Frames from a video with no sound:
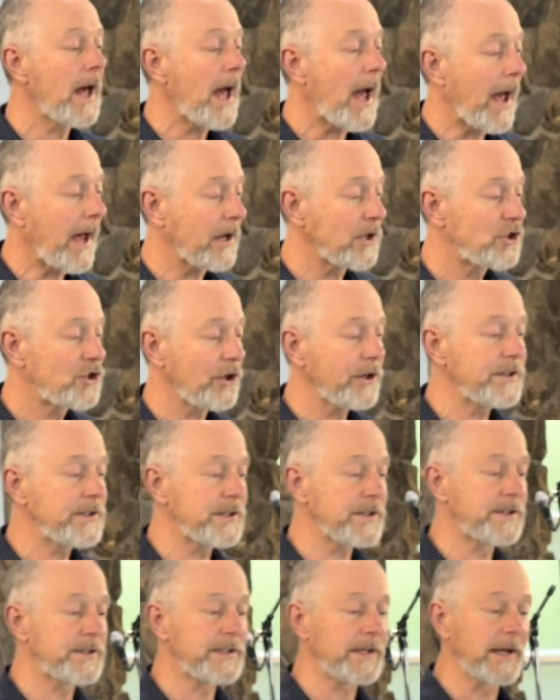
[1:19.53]
And
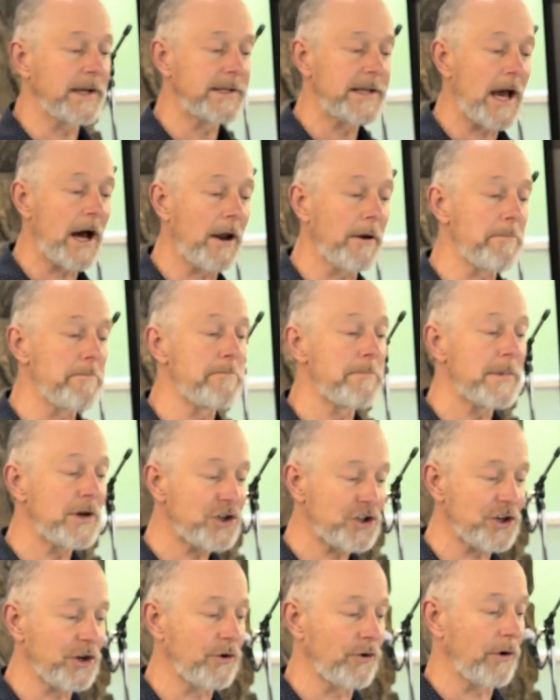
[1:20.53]
Jesus sent out
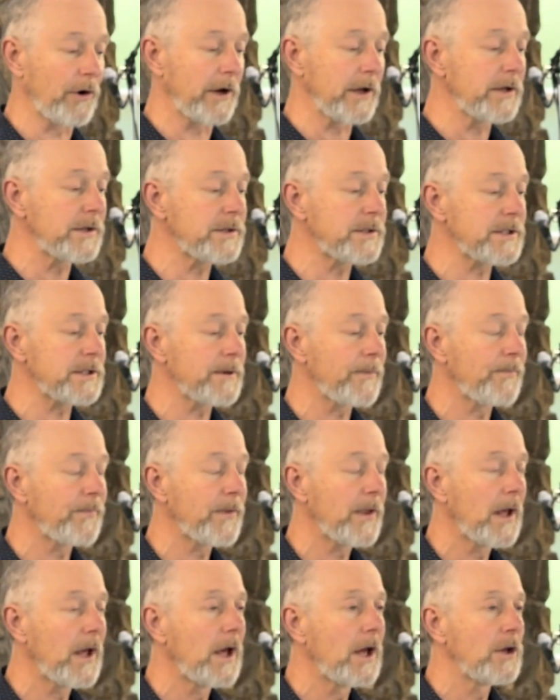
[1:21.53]
missionaries
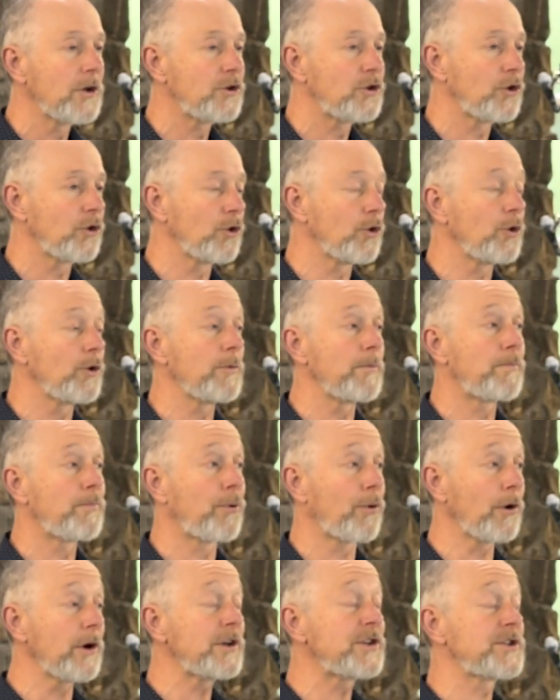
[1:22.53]
to
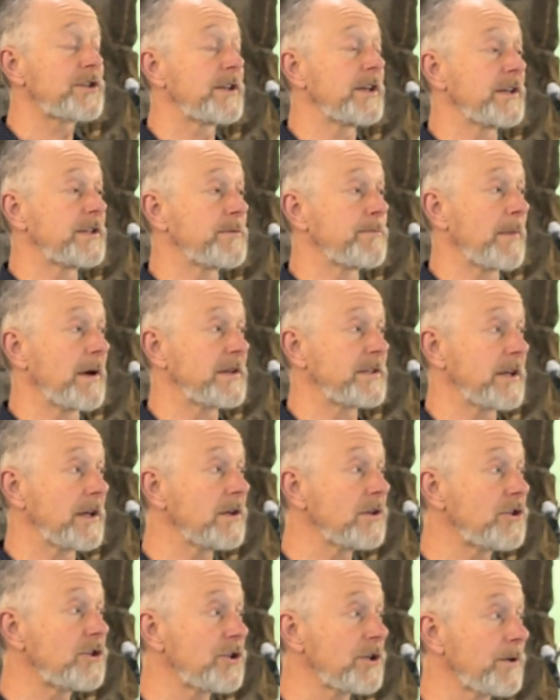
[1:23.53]
preach this
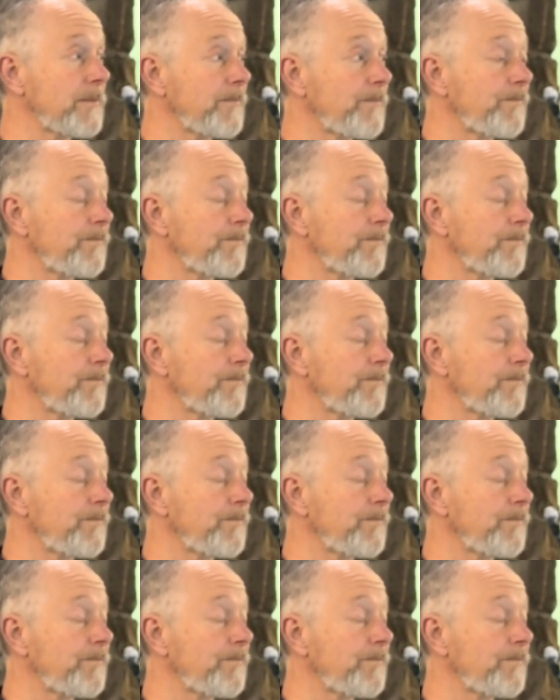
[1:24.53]
message,